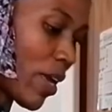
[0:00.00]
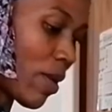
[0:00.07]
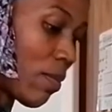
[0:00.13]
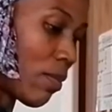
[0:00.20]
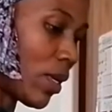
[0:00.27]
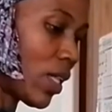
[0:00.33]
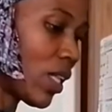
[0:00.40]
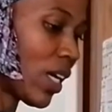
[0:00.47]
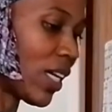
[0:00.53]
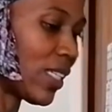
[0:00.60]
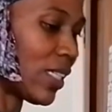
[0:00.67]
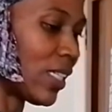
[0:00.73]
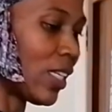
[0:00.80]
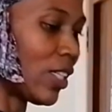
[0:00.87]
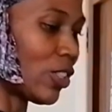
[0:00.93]
my milk.
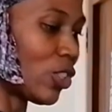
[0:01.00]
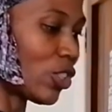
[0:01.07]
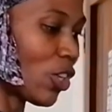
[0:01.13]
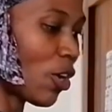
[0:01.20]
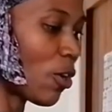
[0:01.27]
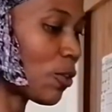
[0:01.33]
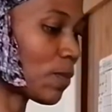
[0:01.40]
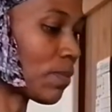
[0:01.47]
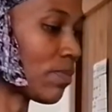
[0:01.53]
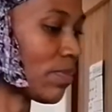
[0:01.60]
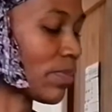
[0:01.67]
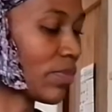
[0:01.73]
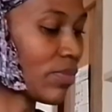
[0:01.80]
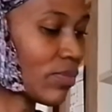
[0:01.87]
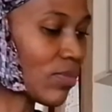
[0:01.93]
So
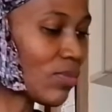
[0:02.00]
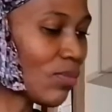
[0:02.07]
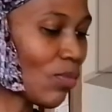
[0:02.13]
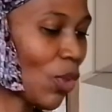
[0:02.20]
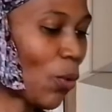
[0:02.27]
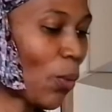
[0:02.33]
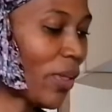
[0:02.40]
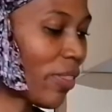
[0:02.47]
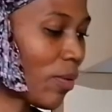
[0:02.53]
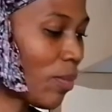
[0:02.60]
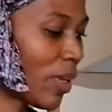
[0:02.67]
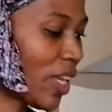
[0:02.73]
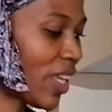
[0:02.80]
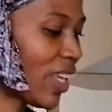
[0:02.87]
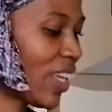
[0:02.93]
with
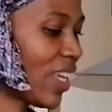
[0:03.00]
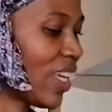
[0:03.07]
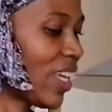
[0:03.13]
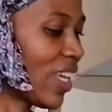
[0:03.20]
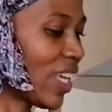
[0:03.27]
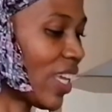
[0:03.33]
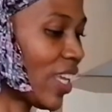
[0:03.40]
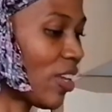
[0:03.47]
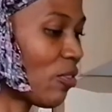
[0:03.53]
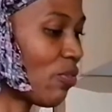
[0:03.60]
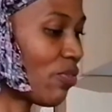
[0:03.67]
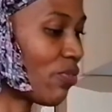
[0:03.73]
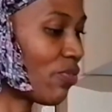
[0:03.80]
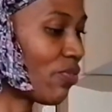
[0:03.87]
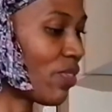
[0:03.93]
me,
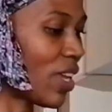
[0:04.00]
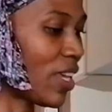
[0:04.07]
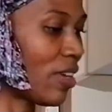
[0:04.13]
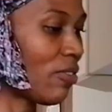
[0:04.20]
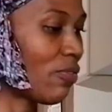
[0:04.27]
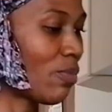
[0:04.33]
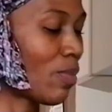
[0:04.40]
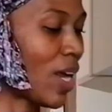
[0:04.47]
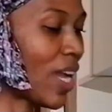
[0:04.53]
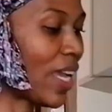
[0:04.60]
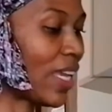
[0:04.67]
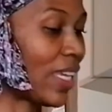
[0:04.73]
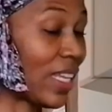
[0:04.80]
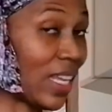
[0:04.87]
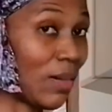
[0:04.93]
if
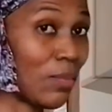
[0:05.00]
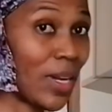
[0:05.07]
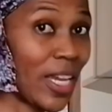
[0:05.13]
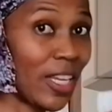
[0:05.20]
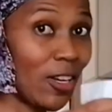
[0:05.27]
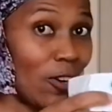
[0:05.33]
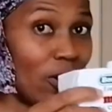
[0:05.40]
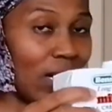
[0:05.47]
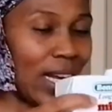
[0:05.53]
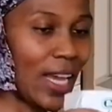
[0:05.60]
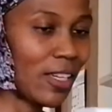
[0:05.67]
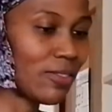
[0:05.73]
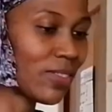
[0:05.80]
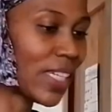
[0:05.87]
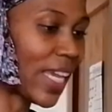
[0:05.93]
my long
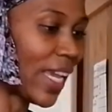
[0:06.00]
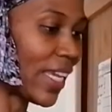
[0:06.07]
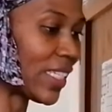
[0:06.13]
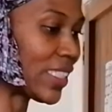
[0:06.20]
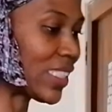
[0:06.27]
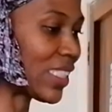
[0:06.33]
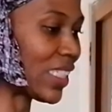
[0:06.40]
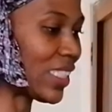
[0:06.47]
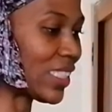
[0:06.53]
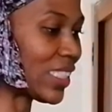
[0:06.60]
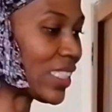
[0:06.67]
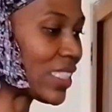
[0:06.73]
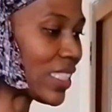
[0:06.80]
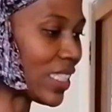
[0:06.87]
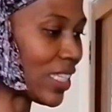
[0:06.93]
life case is
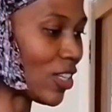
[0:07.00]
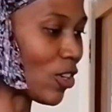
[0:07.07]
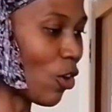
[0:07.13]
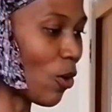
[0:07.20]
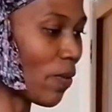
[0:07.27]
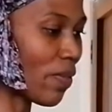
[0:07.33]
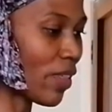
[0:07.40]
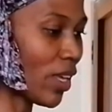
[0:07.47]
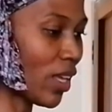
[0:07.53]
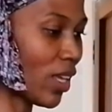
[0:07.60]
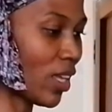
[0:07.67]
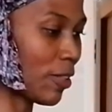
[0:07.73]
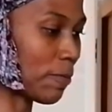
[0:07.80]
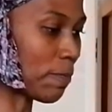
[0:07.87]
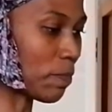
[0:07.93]
still on
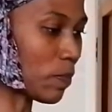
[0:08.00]
the